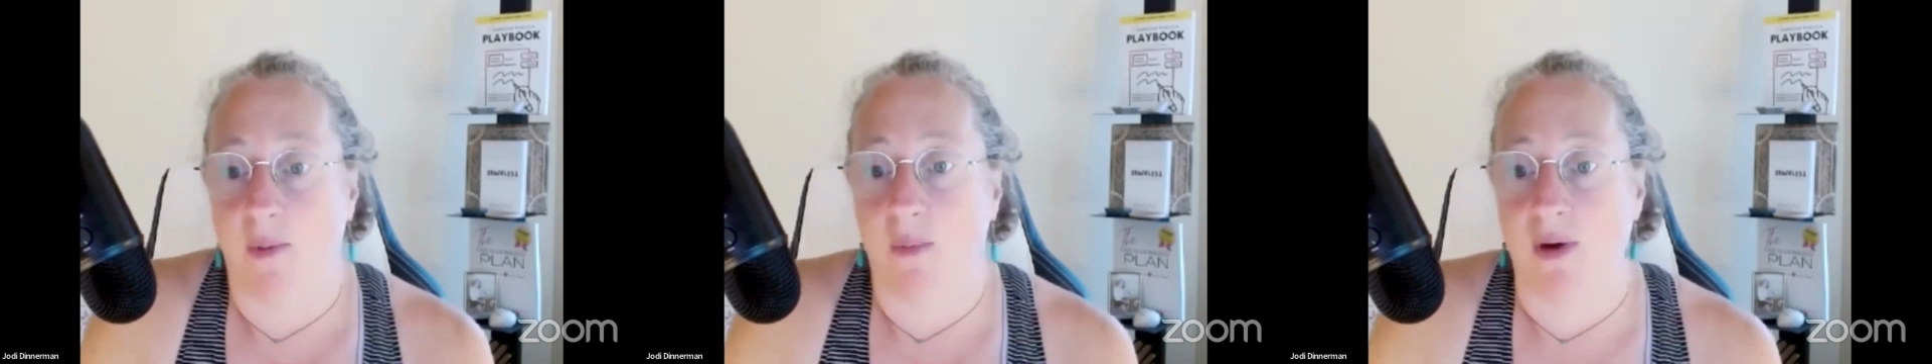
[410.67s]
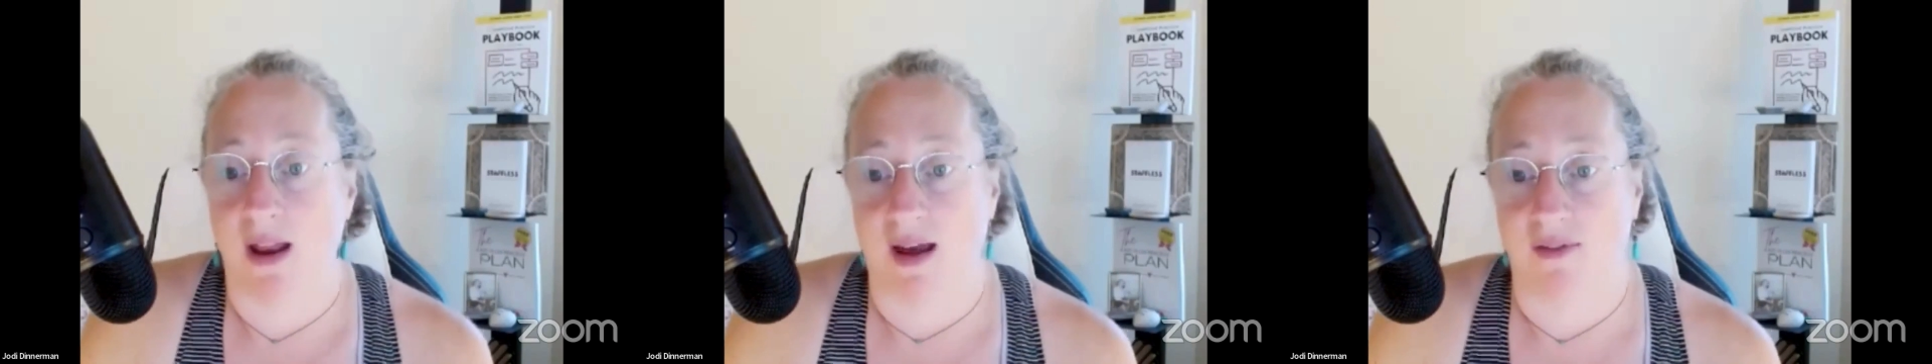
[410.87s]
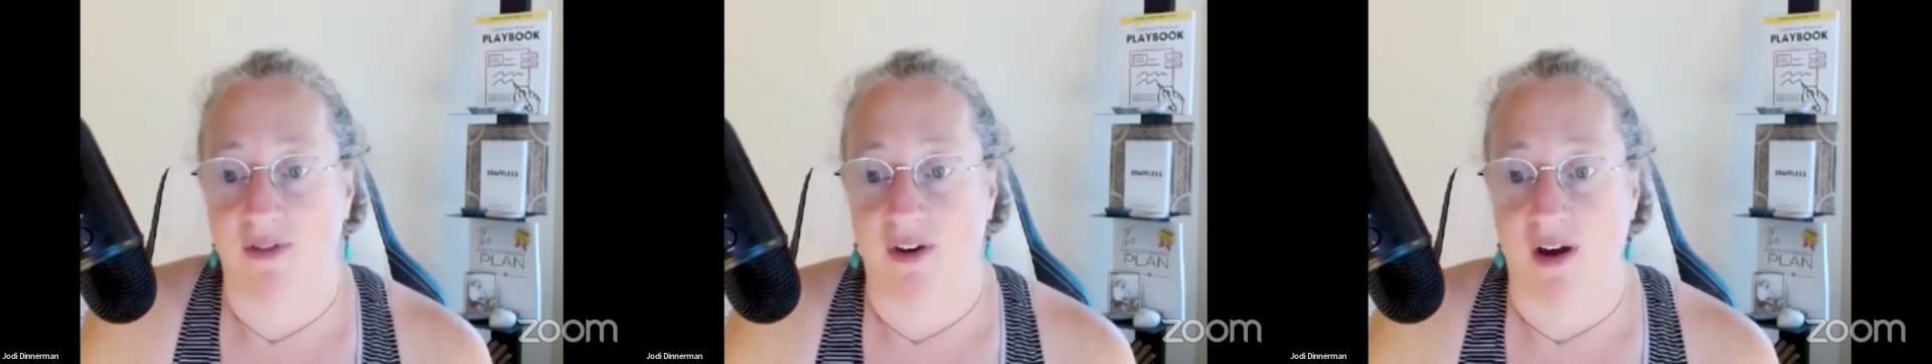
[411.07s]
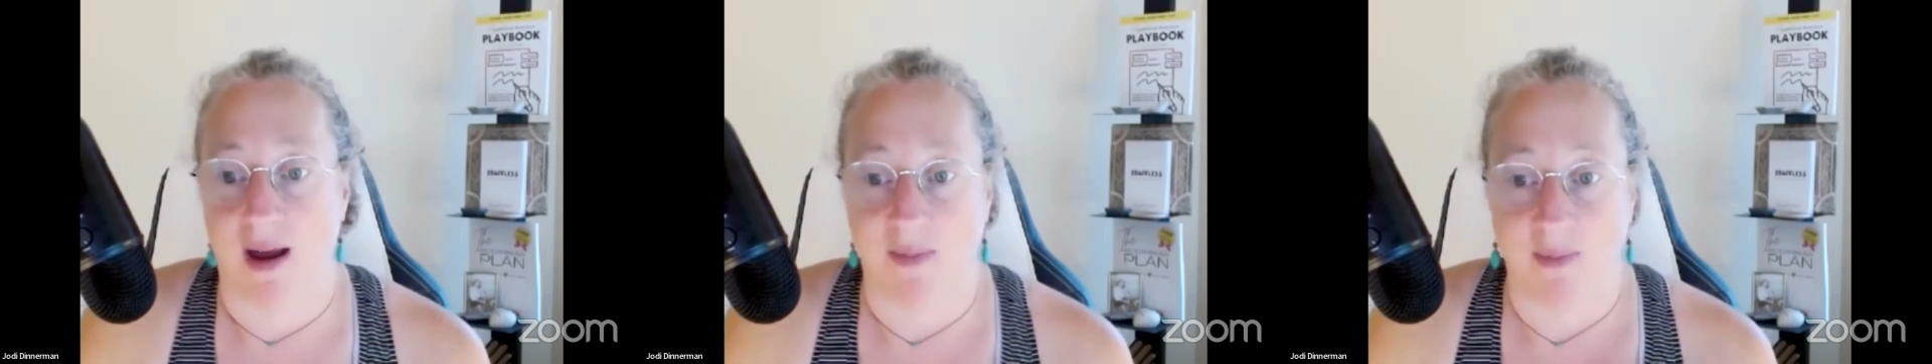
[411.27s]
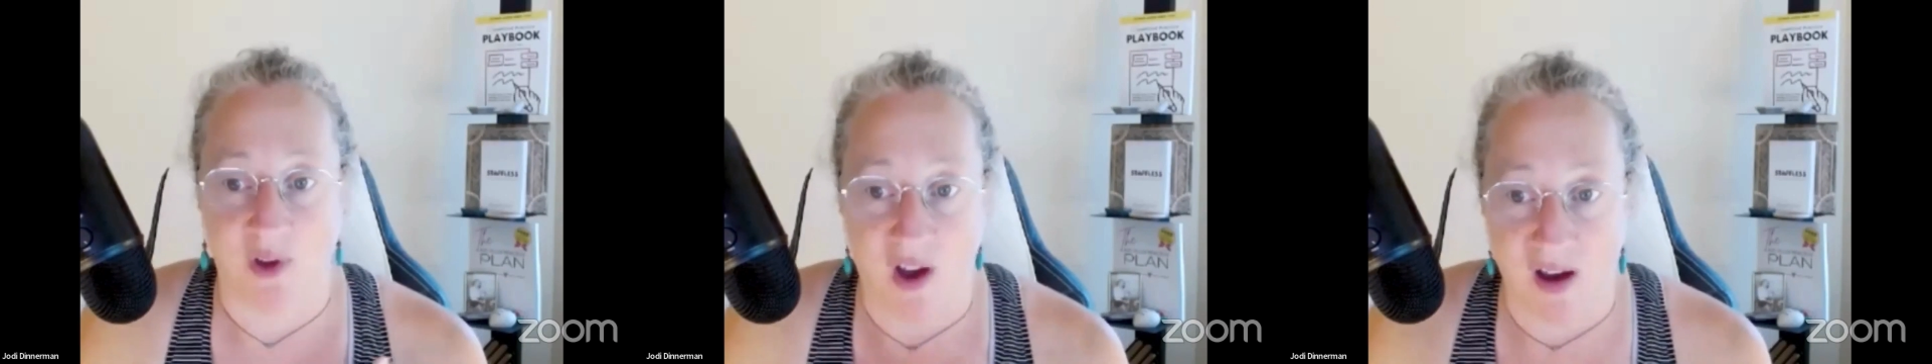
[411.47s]
whatever
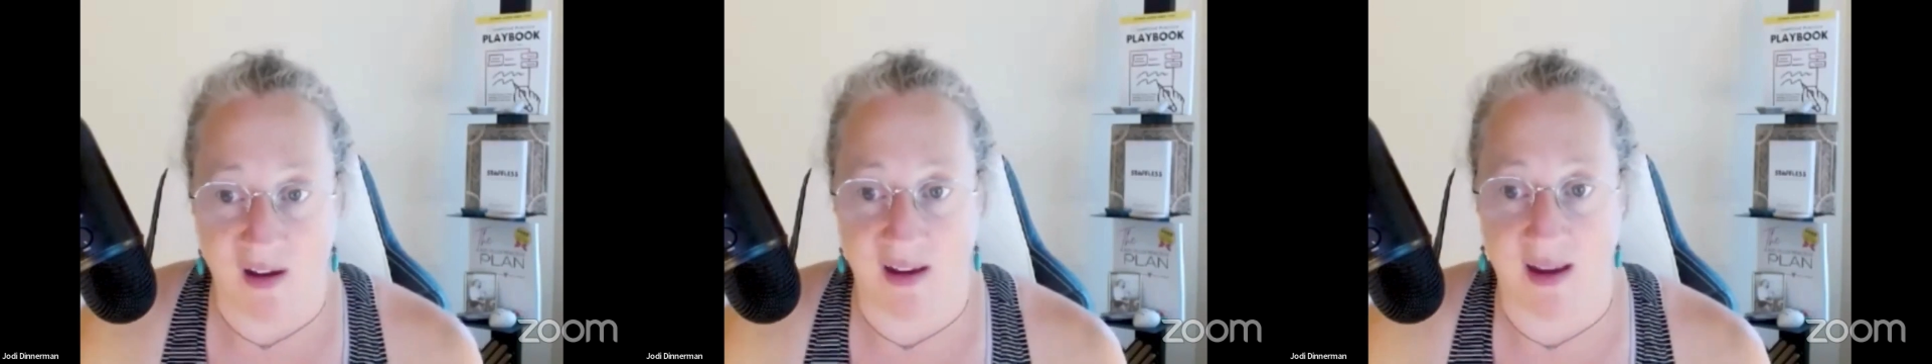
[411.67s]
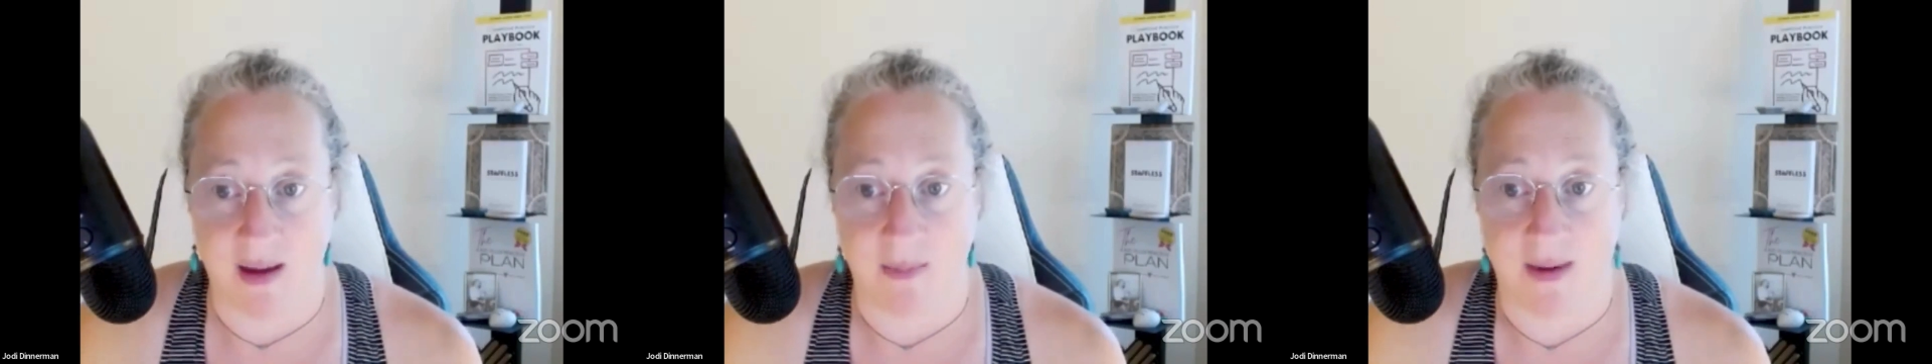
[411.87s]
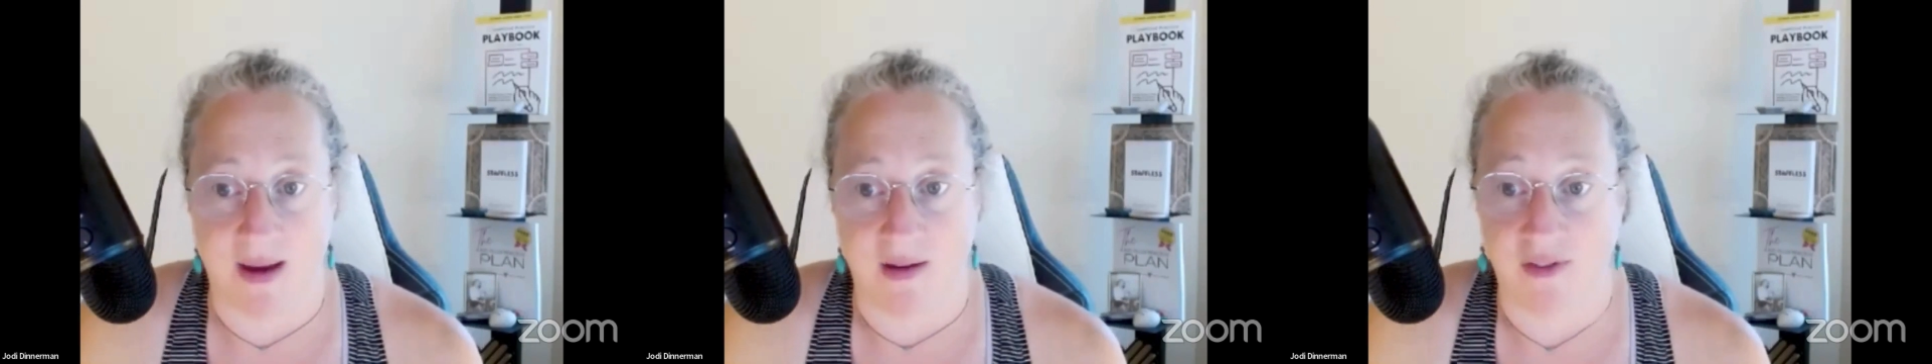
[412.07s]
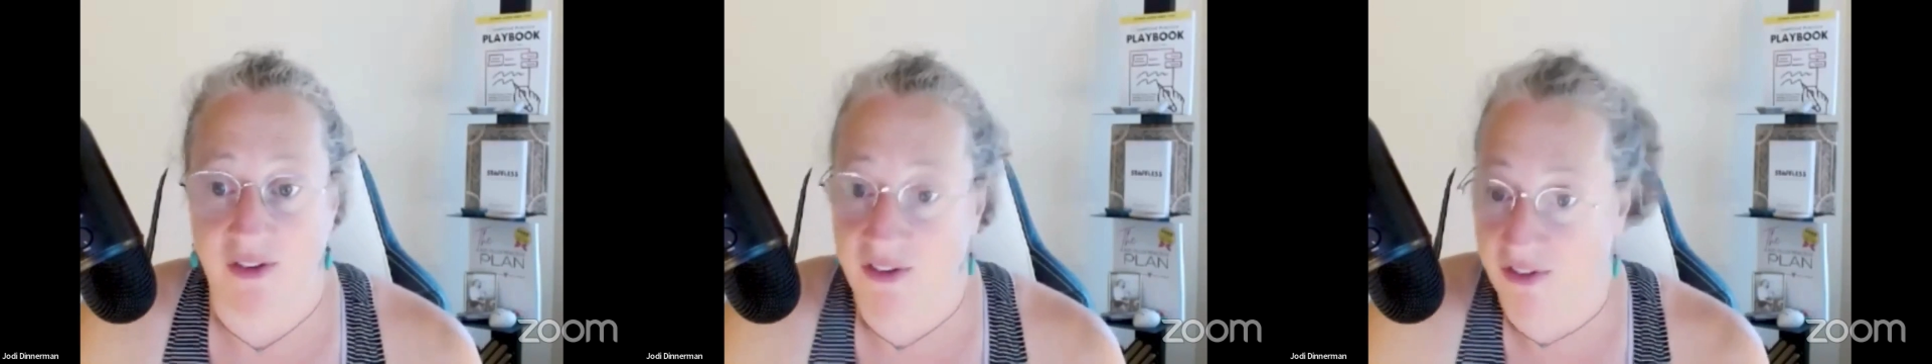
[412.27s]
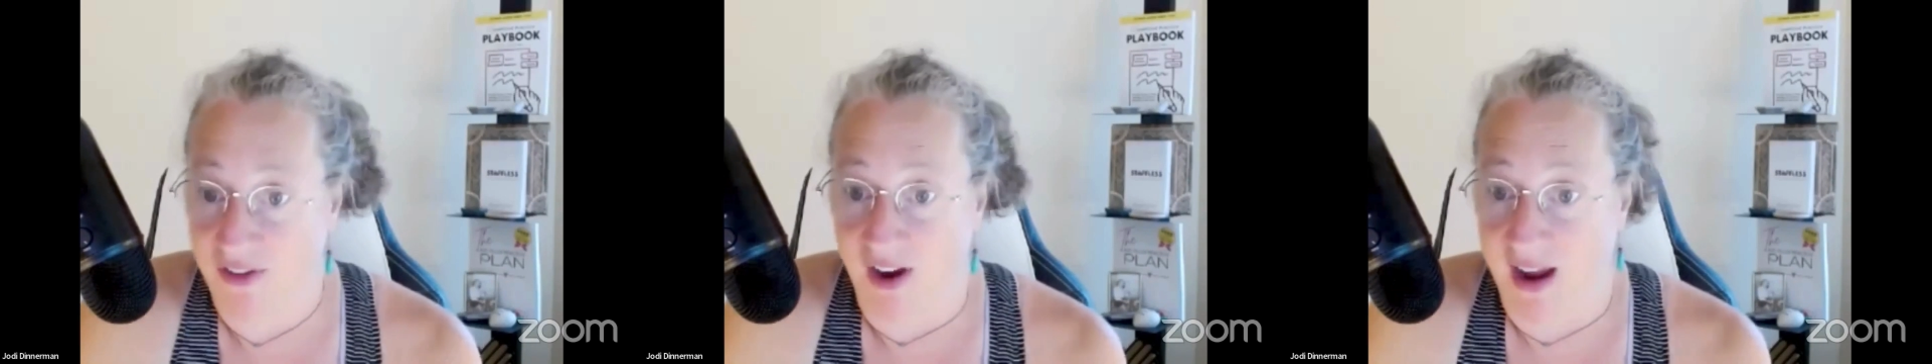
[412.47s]
I'm talking about for
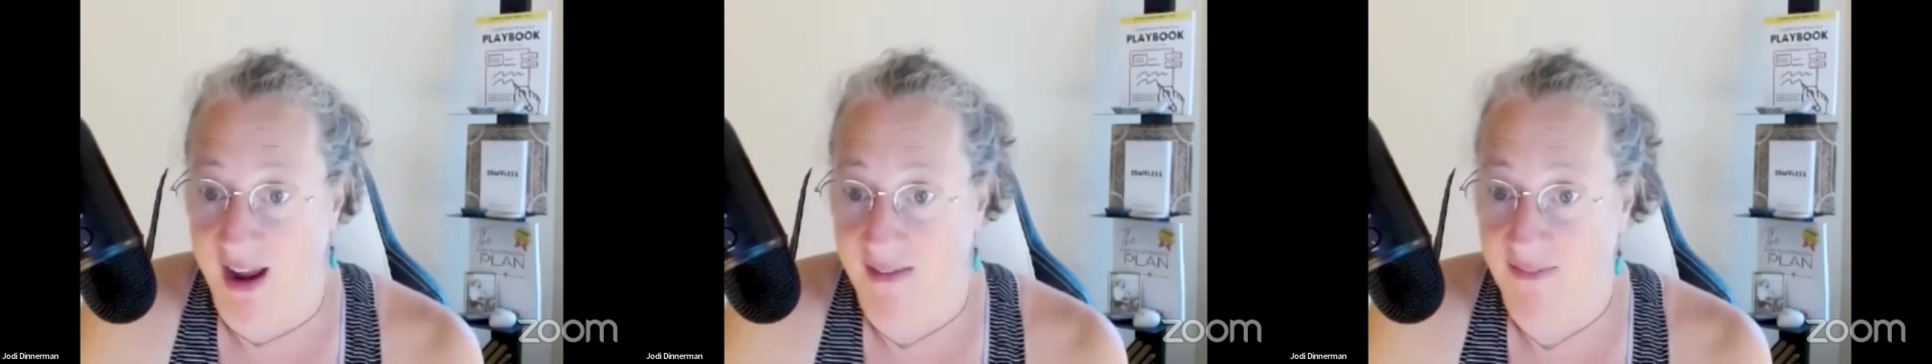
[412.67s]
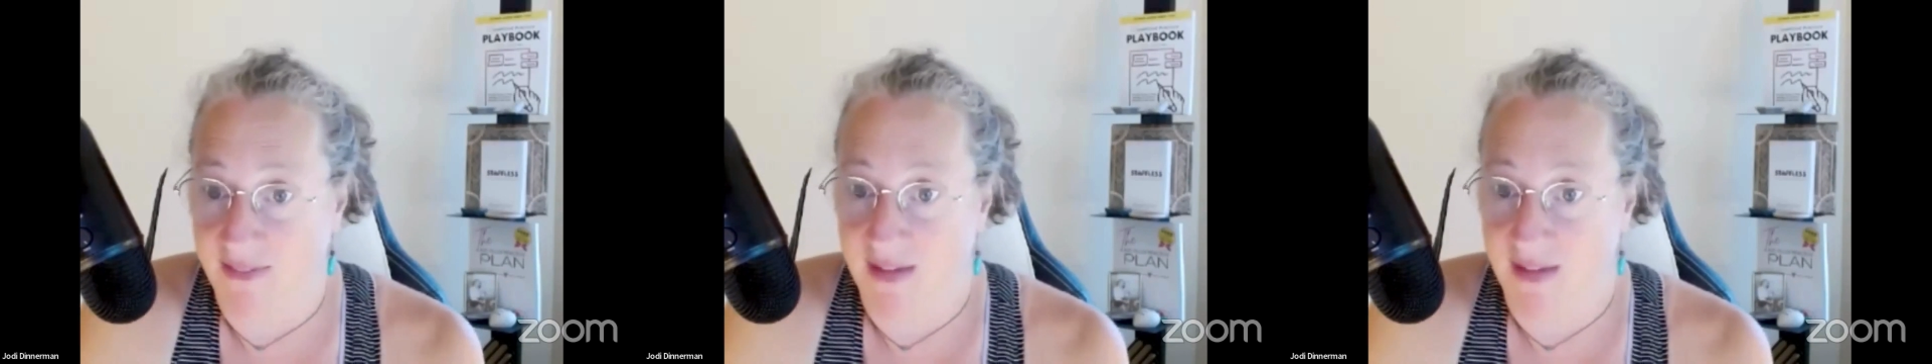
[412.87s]
free.